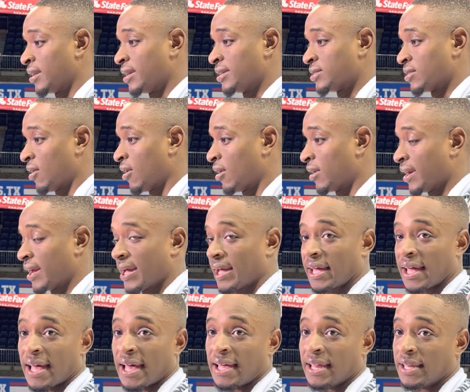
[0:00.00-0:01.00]
he's a hard hat
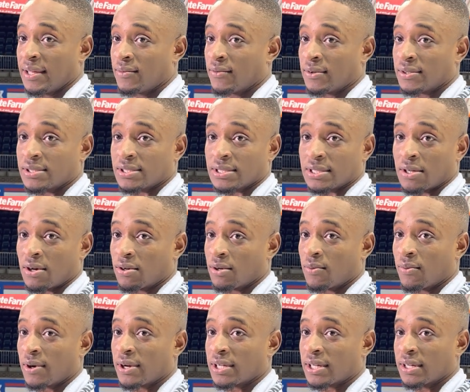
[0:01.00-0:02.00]
guy, and he wants to go to
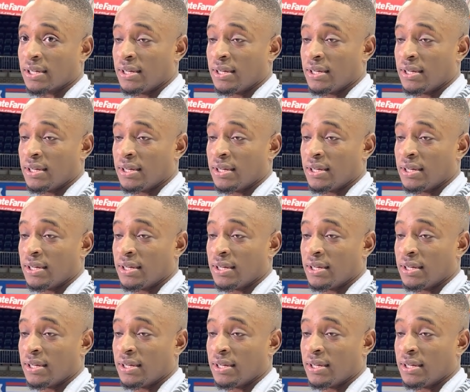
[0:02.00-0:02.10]
work